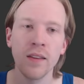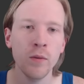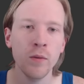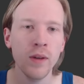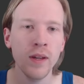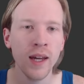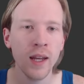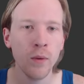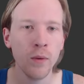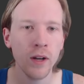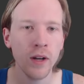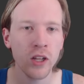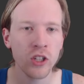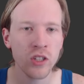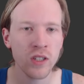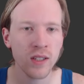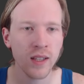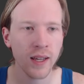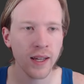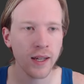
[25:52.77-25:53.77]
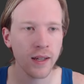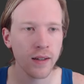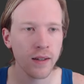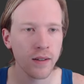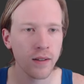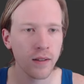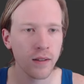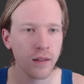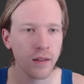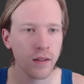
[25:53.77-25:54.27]
we kind of want to just like
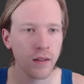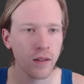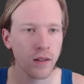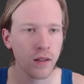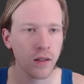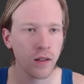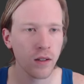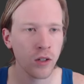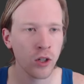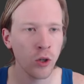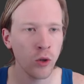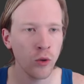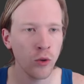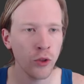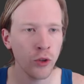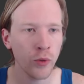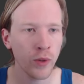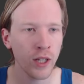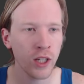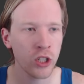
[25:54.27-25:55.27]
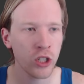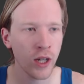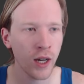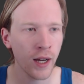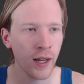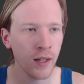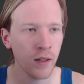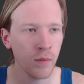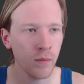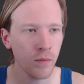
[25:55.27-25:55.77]
go through each
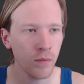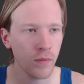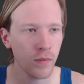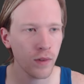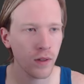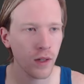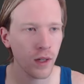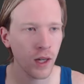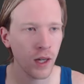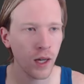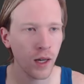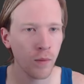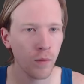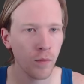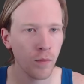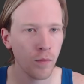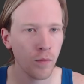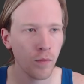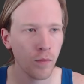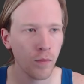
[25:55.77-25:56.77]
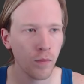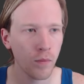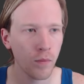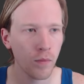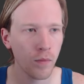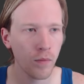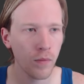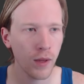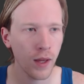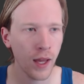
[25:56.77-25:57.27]
item
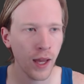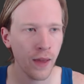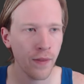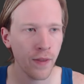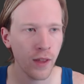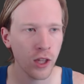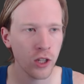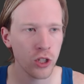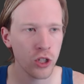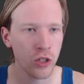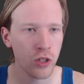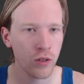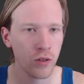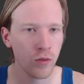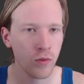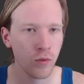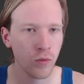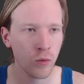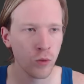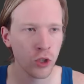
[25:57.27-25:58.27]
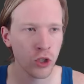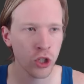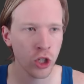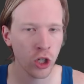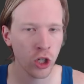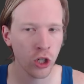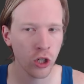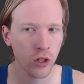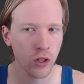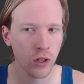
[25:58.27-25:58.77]
and then
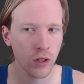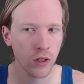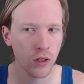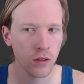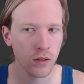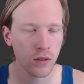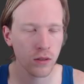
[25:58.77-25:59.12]
return